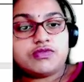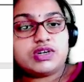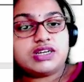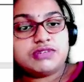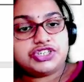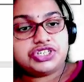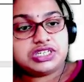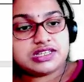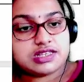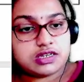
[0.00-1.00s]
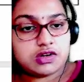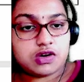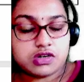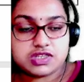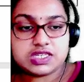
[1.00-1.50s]
one machine is in
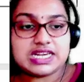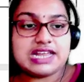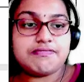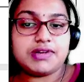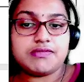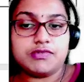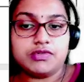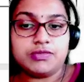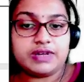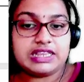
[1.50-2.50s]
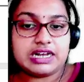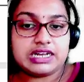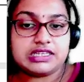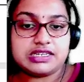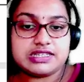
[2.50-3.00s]
hot standby mode while the
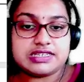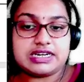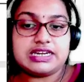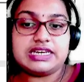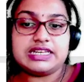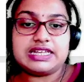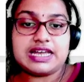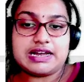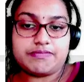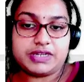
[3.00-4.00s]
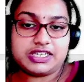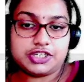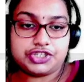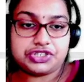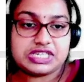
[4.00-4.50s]
other is running in the
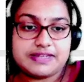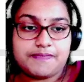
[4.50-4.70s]
application.